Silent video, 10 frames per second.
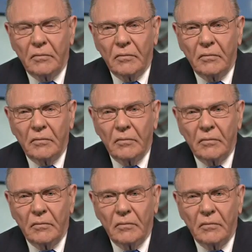
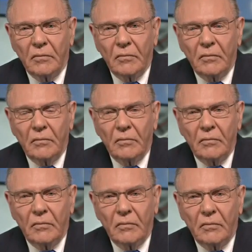
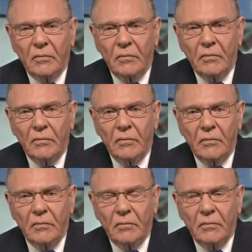
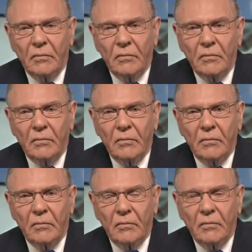
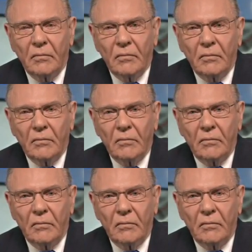The person shown says nothing.